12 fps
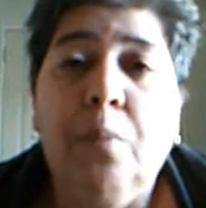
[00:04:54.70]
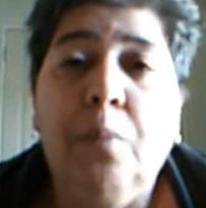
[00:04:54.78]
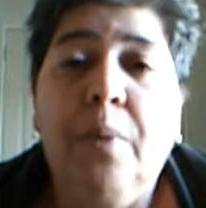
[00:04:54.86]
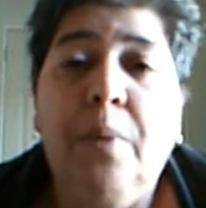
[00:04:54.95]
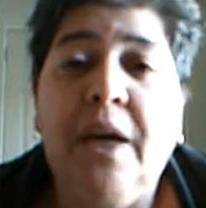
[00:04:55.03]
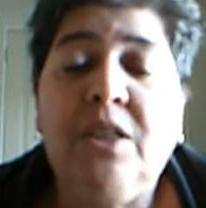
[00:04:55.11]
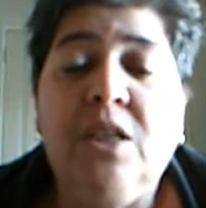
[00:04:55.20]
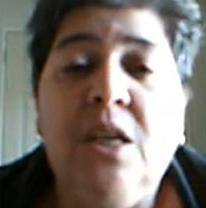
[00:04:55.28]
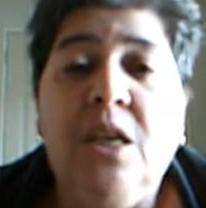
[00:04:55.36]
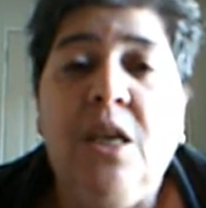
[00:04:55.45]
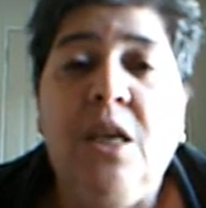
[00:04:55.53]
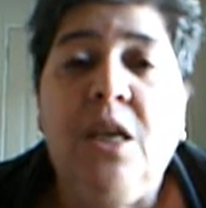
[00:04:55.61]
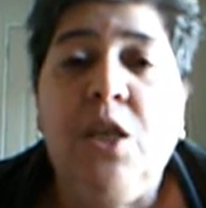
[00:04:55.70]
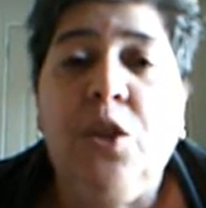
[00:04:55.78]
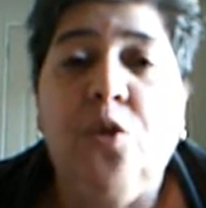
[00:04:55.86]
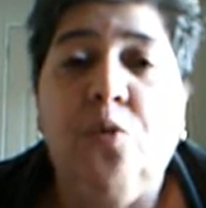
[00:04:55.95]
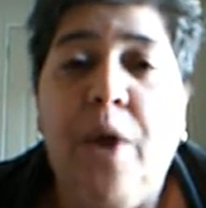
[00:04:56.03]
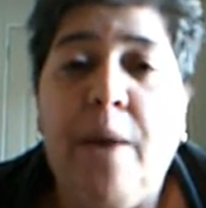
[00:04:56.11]
But
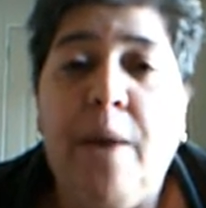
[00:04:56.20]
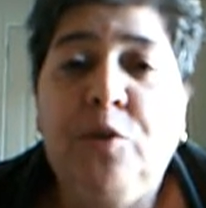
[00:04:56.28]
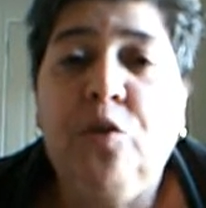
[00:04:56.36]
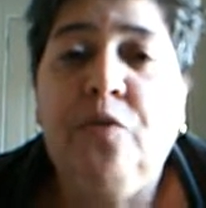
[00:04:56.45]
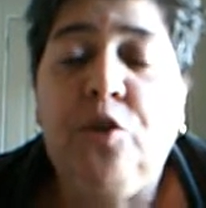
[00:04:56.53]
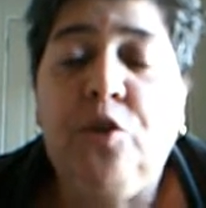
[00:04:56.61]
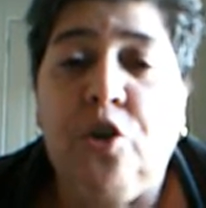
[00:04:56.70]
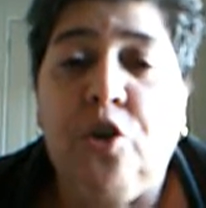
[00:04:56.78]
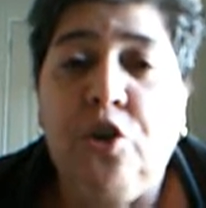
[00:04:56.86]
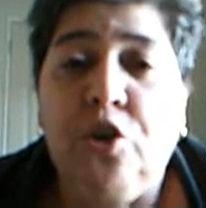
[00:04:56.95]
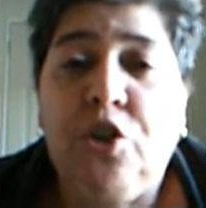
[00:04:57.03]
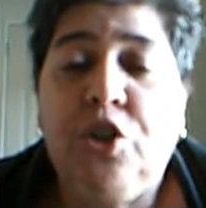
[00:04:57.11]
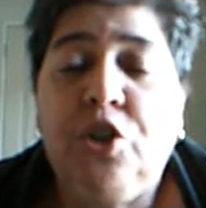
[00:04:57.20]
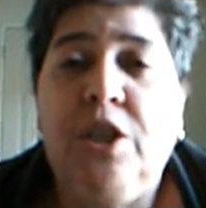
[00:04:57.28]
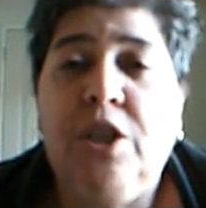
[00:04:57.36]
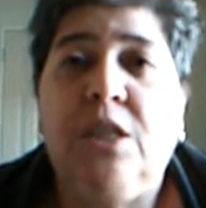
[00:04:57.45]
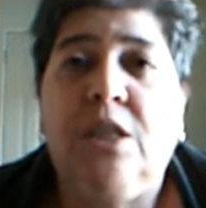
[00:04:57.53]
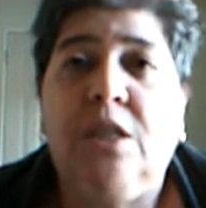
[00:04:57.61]
the rapture of the church
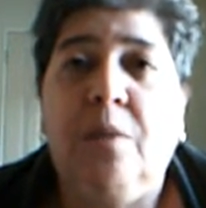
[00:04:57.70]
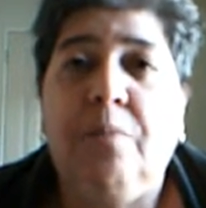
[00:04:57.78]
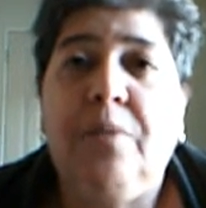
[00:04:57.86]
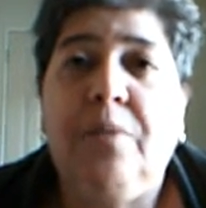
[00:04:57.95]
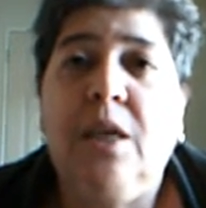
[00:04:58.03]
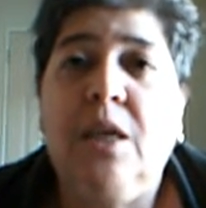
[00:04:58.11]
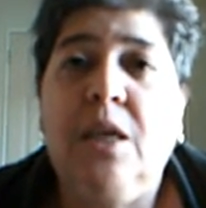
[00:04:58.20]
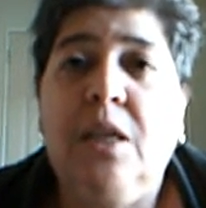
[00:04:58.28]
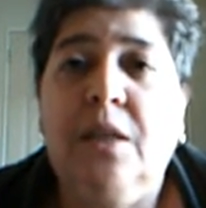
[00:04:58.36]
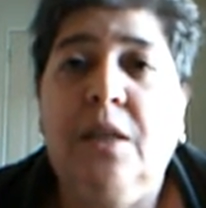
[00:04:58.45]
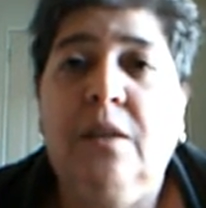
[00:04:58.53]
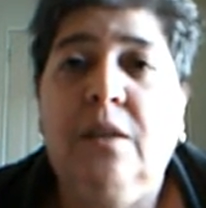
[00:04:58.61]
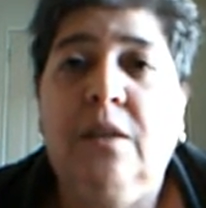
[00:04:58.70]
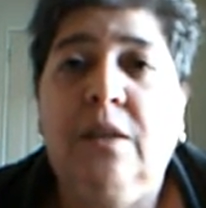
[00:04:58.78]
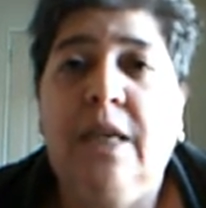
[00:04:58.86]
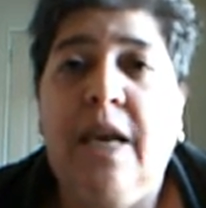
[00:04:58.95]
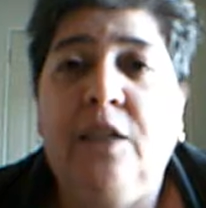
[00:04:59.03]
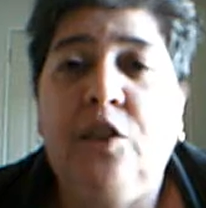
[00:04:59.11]
is something
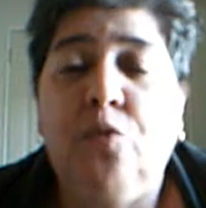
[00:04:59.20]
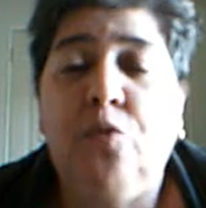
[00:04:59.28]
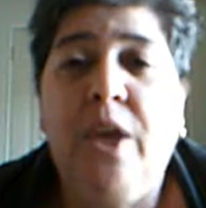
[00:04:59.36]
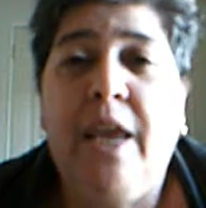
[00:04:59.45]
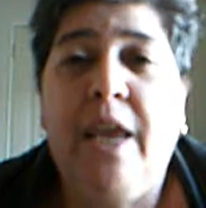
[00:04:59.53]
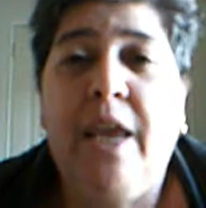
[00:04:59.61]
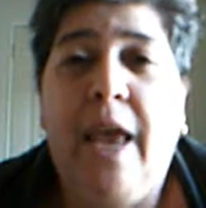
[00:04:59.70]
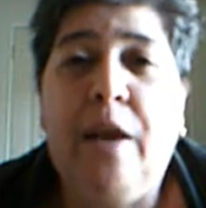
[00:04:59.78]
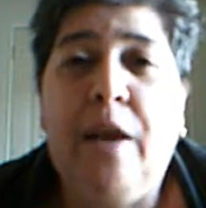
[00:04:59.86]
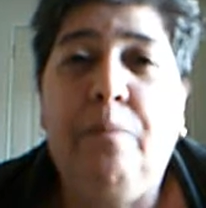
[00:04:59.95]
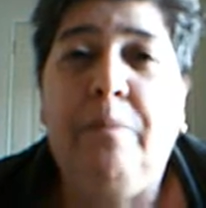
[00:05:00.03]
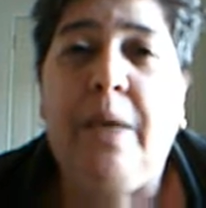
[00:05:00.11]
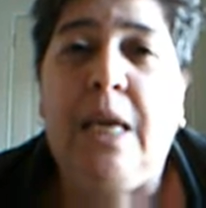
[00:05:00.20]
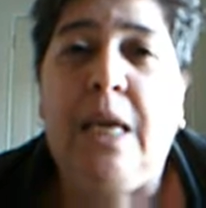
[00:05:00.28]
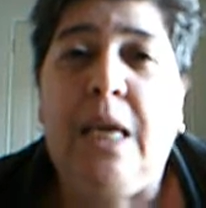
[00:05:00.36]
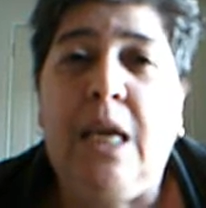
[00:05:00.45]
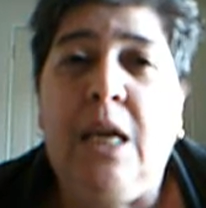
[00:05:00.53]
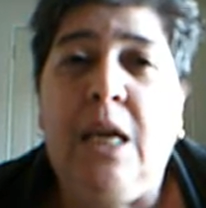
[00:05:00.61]
that we can
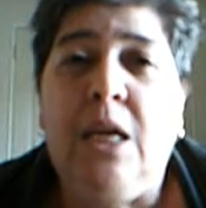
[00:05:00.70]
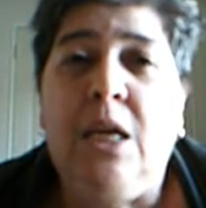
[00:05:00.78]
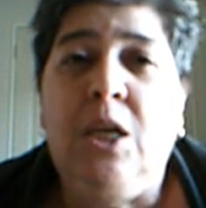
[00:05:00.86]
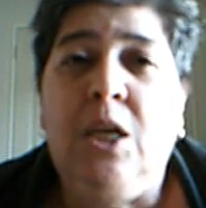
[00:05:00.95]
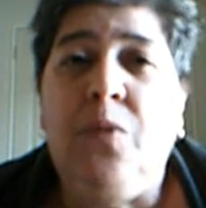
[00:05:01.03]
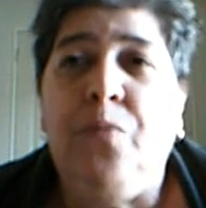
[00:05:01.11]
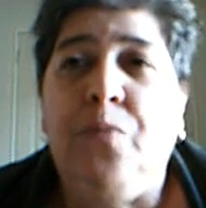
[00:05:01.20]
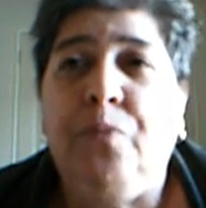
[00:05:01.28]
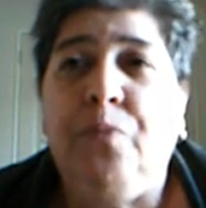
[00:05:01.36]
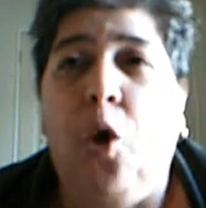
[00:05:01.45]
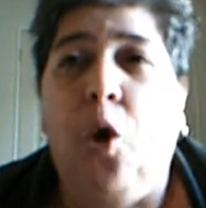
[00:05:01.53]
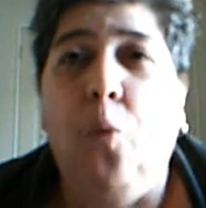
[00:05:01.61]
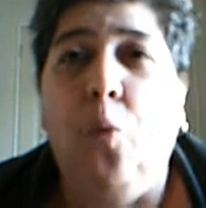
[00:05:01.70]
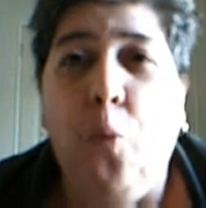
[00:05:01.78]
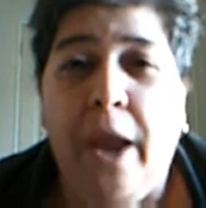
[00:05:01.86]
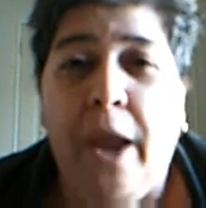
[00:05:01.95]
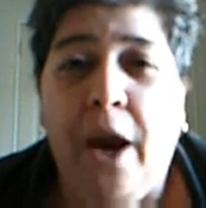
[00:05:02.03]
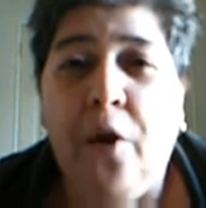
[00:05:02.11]
be
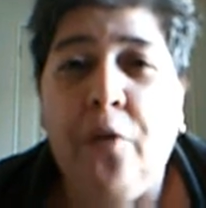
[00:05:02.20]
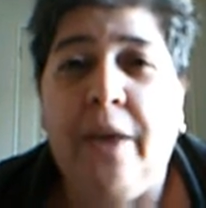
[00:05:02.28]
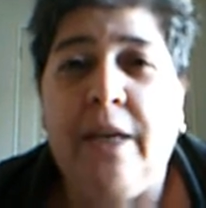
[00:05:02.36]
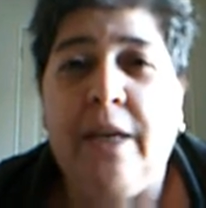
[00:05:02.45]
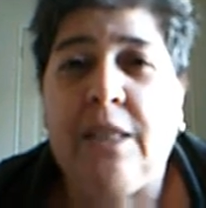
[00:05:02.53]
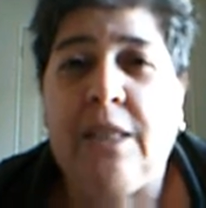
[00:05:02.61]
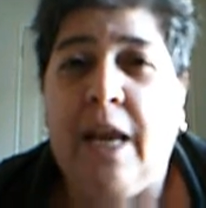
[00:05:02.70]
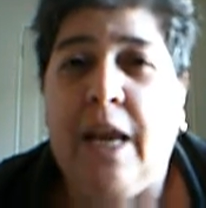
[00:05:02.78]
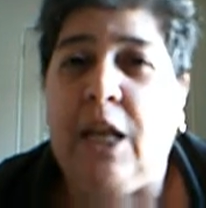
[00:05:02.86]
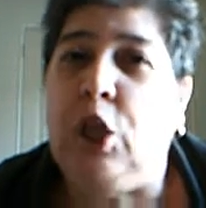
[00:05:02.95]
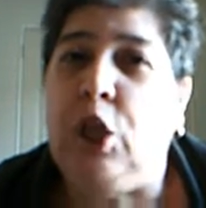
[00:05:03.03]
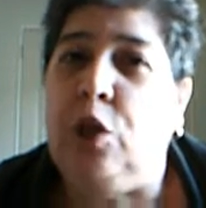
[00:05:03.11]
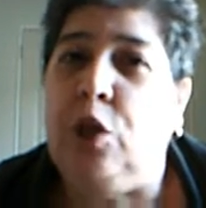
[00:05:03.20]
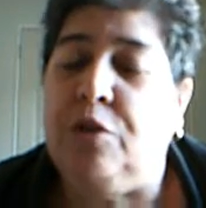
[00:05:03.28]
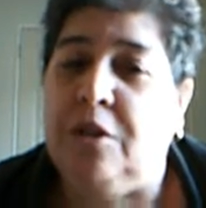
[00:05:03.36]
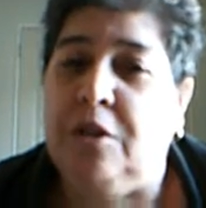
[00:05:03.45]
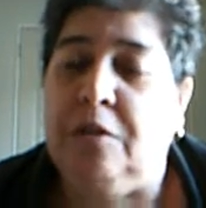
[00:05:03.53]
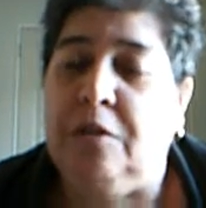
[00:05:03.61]
aware that it's getting
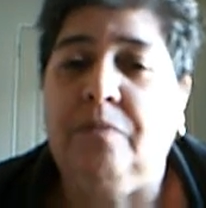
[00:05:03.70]
closer.